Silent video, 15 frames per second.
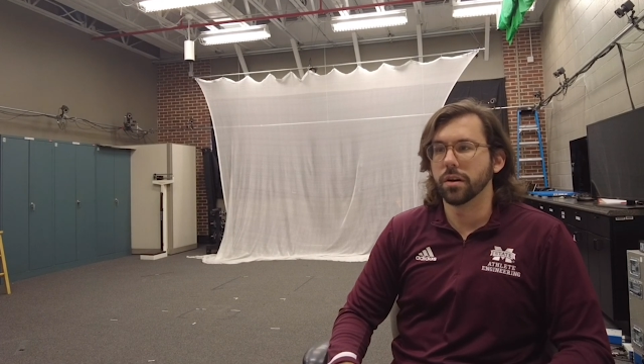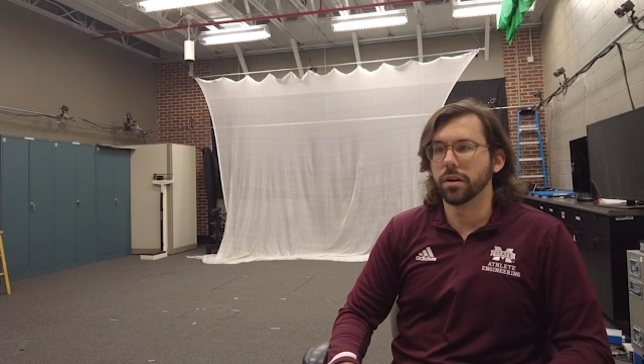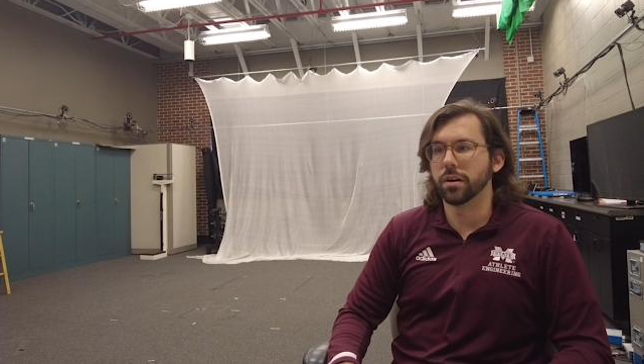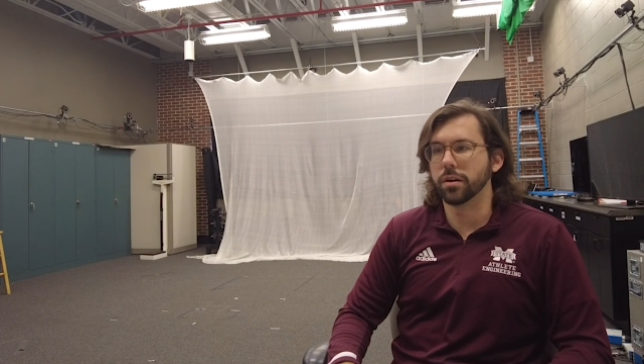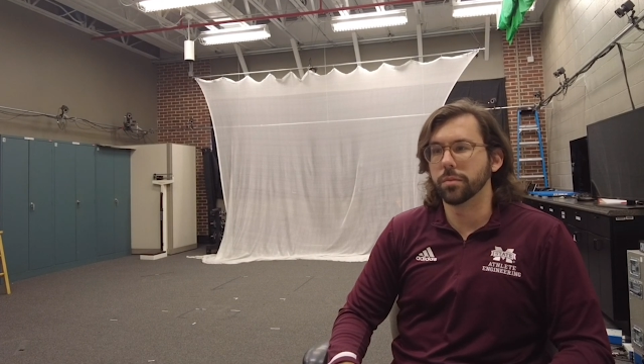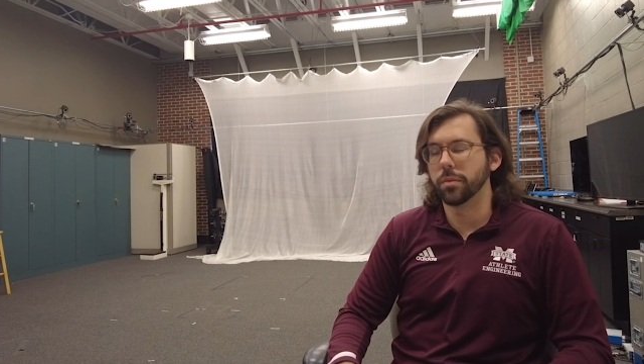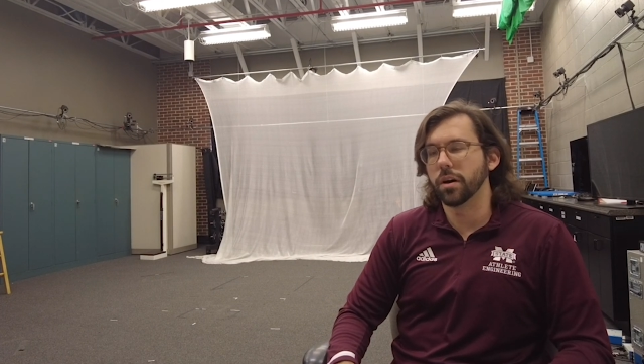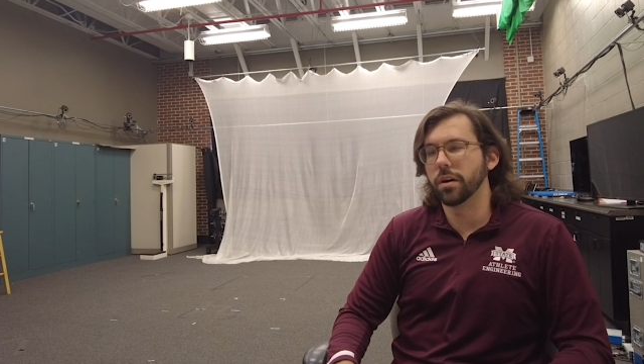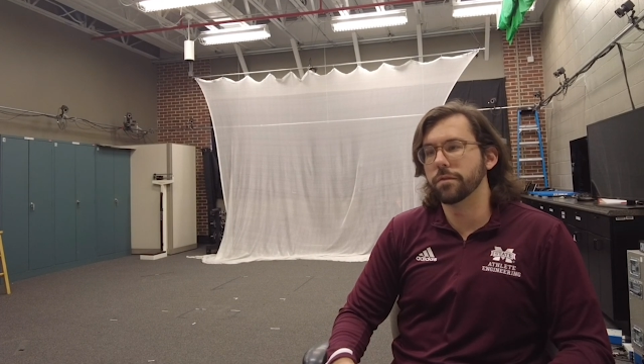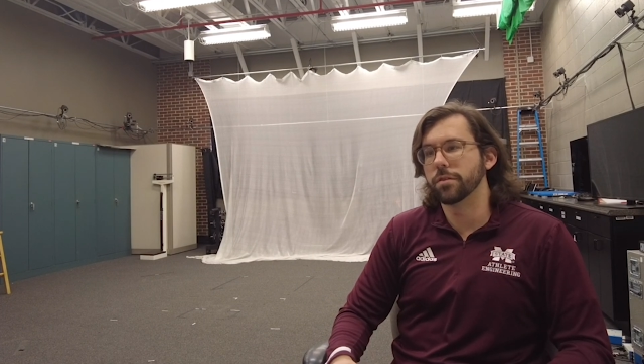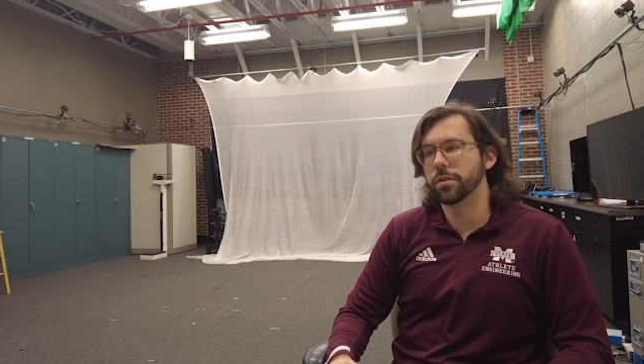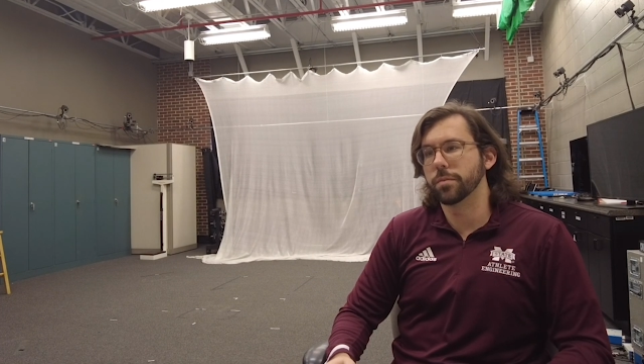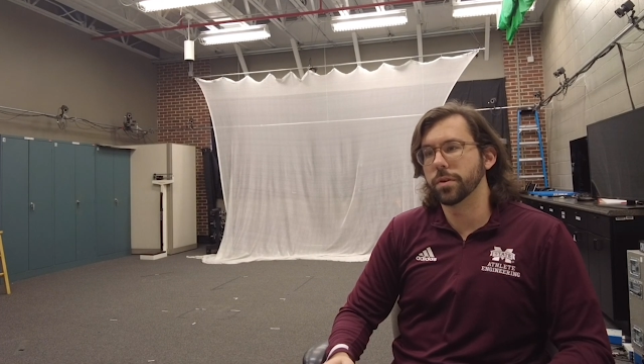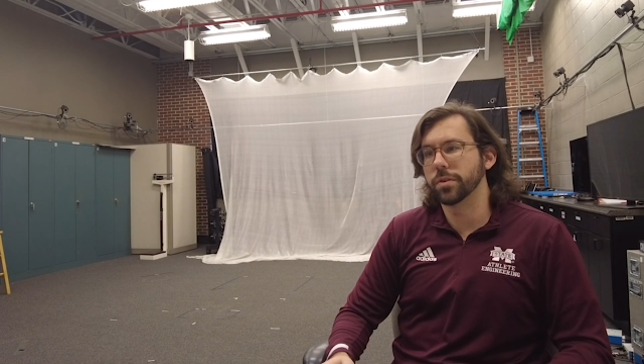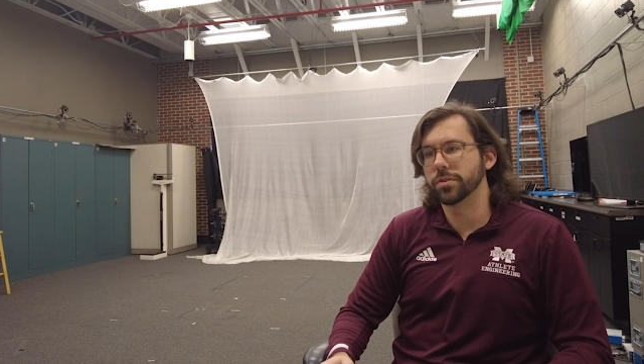of
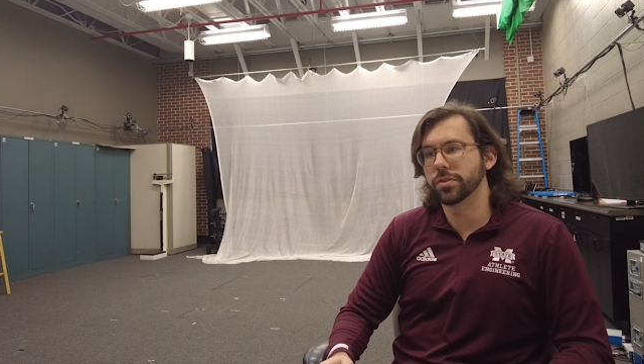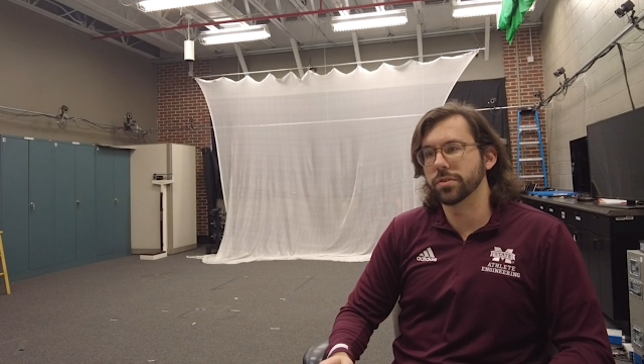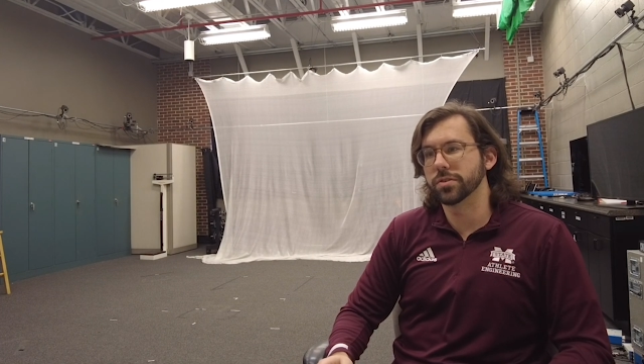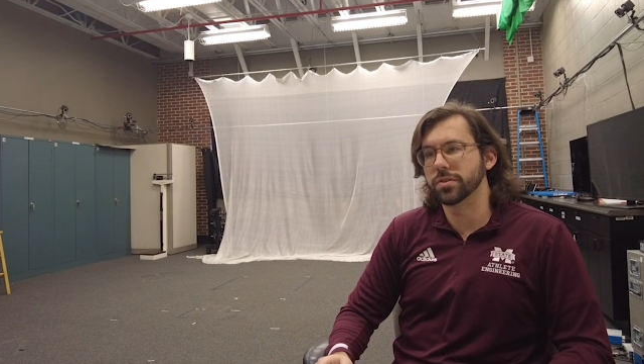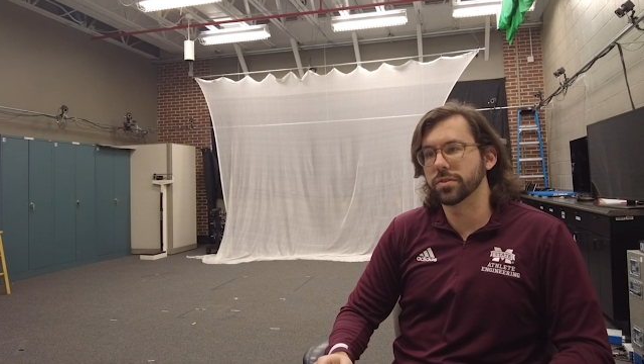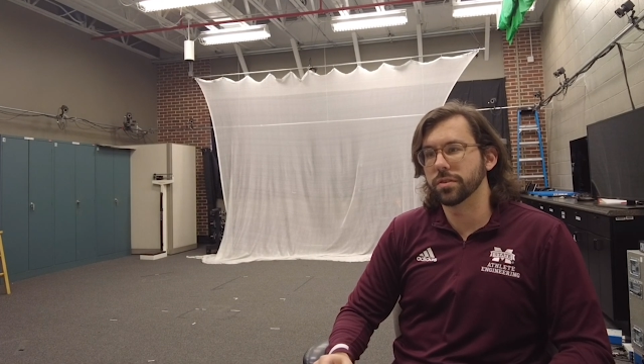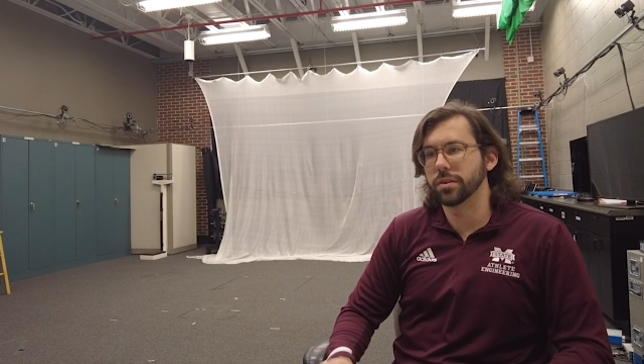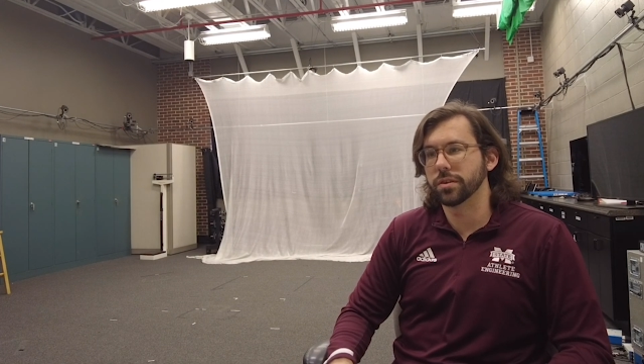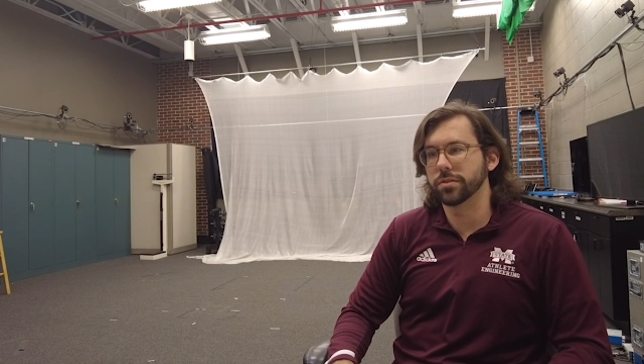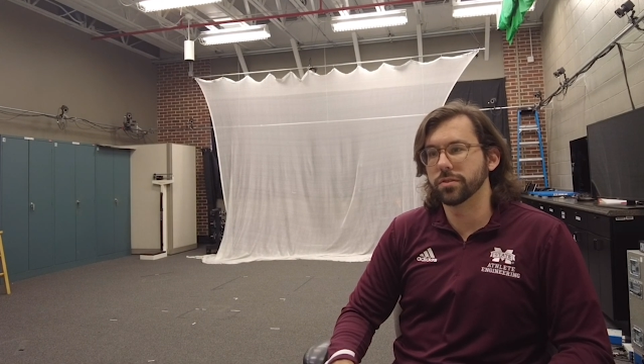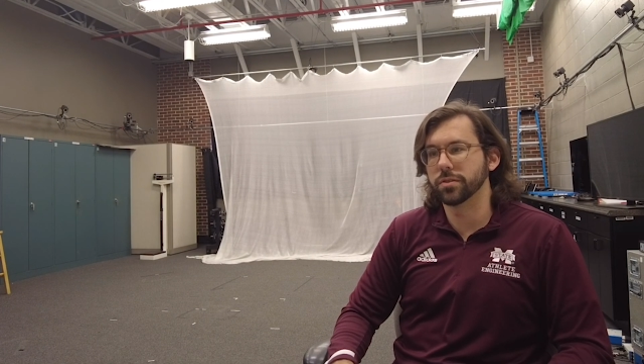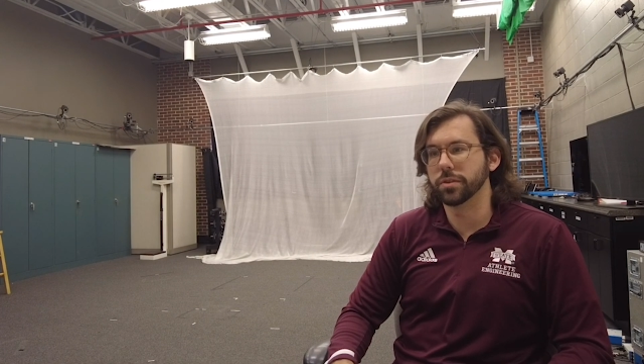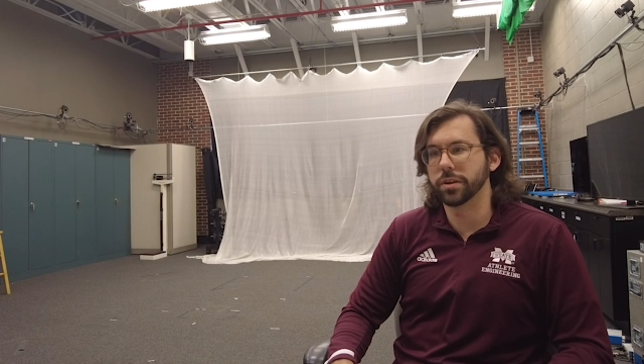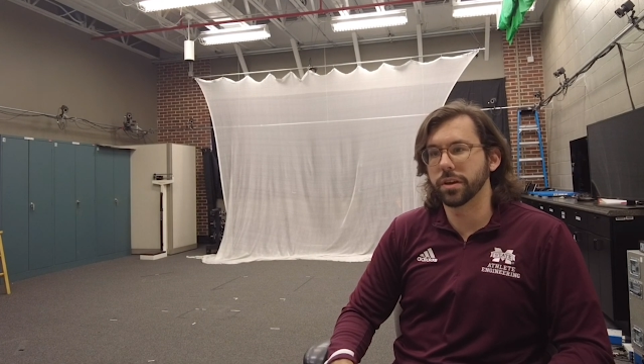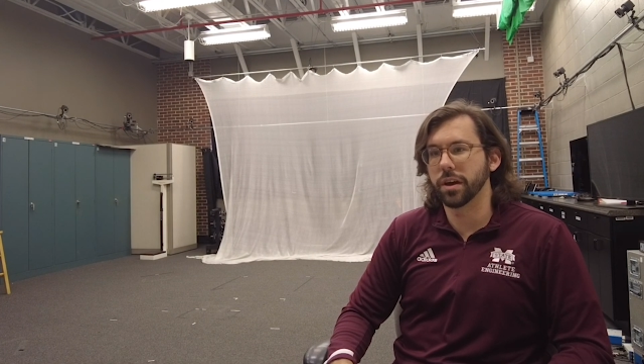their pitchers to
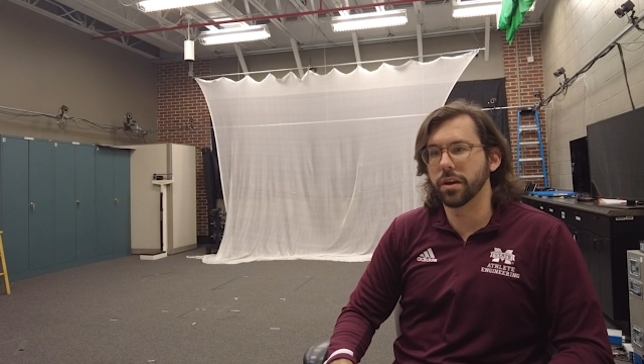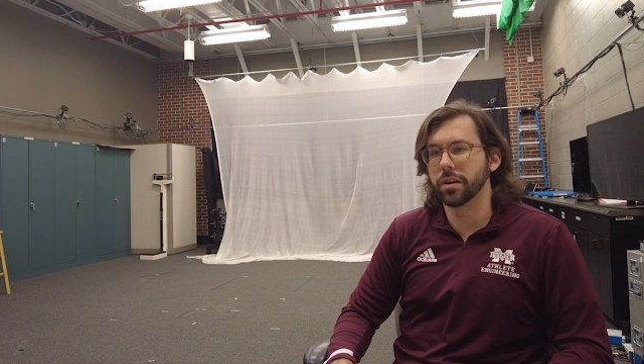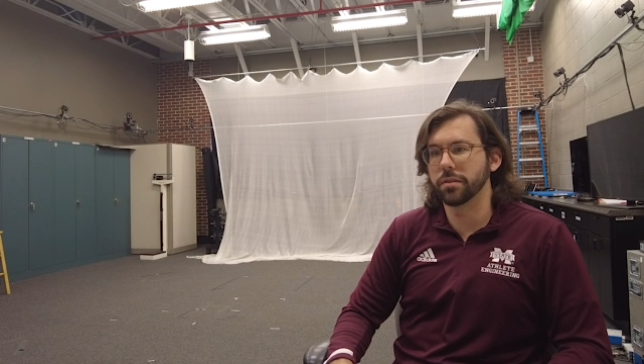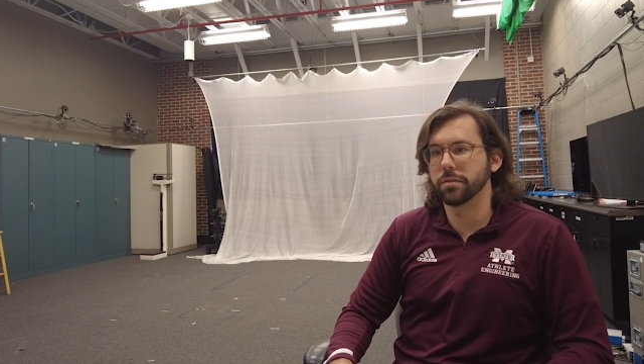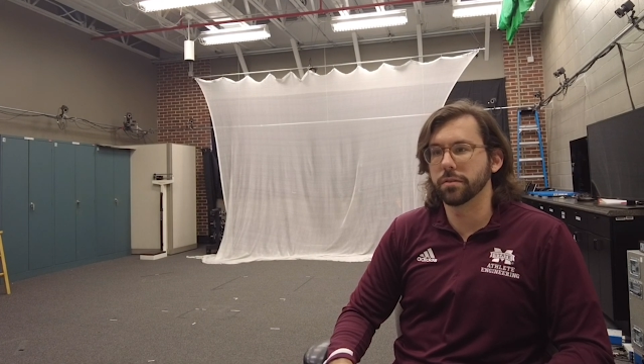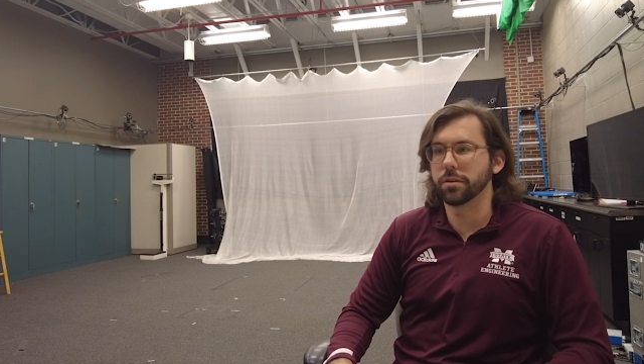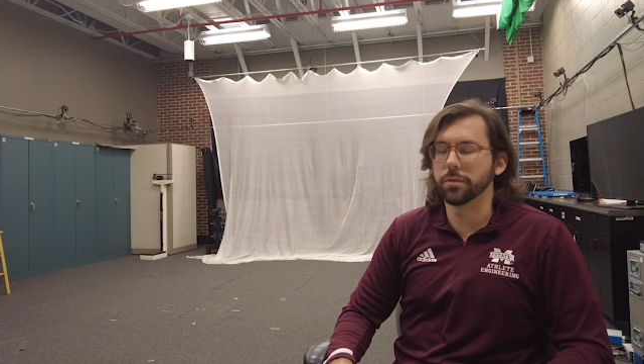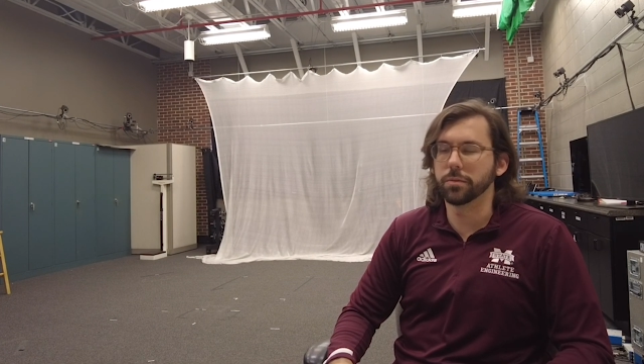look at,